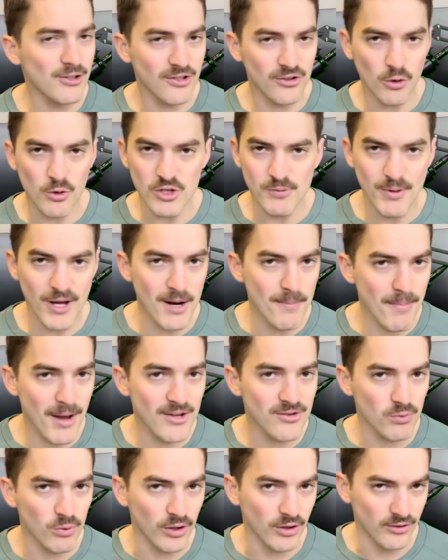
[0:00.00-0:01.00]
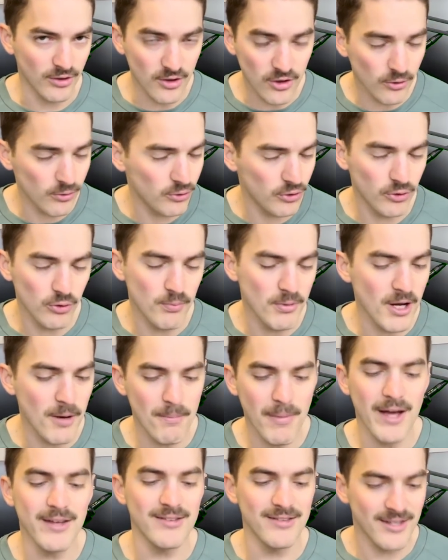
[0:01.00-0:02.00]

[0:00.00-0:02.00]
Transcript: has always been a mess, will continue to be a mess.